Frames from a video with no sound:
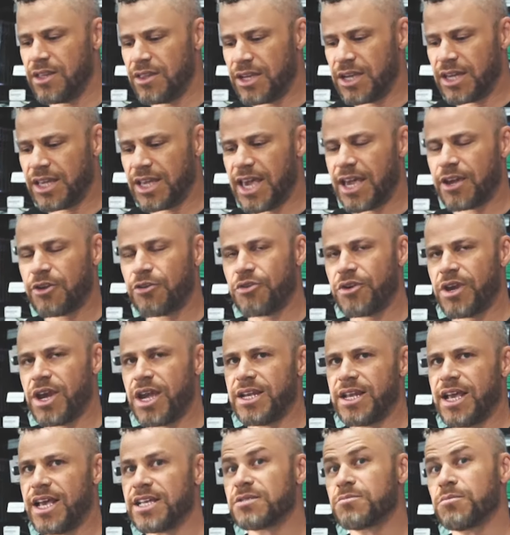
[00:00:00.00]
and it can't create
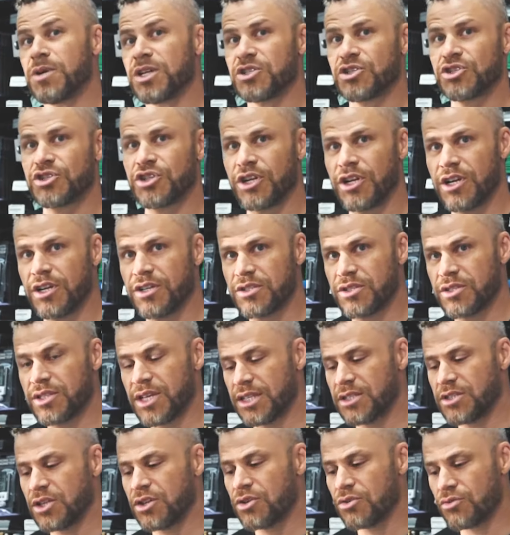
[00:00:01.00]
as much sugar, so
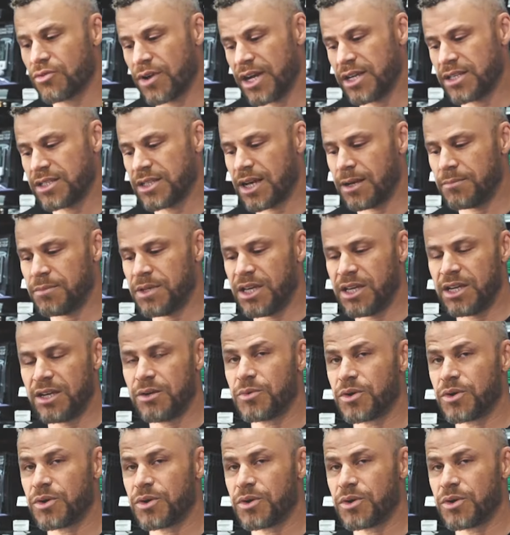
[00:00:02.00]
that's a great time to hit it